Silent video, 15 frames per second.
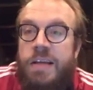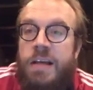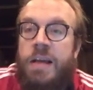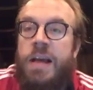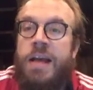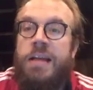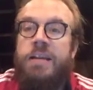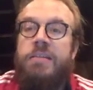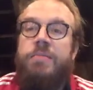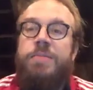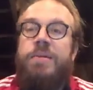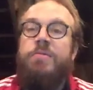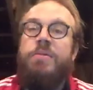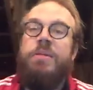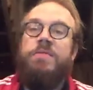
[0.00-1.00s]
And it'll be
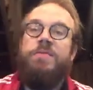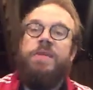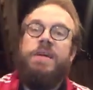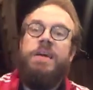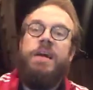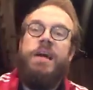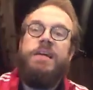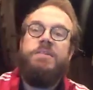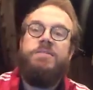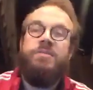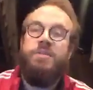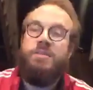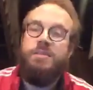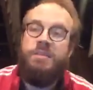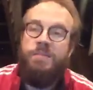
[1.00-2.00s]
with a fucking
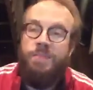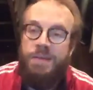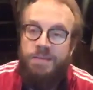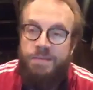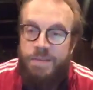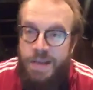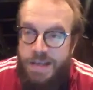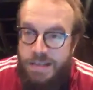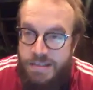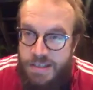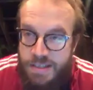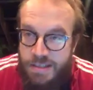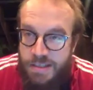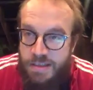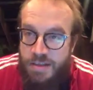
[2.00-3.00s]
asterisk. It'll be a fake
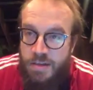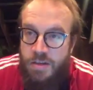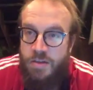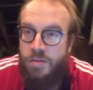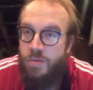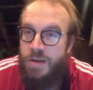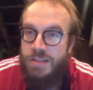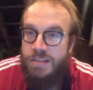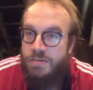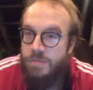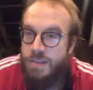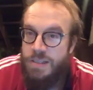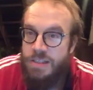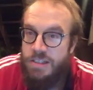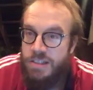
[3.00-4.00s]
season. Who wants to win
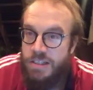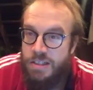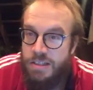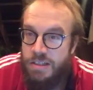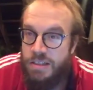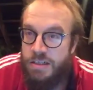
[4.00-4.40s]
this year?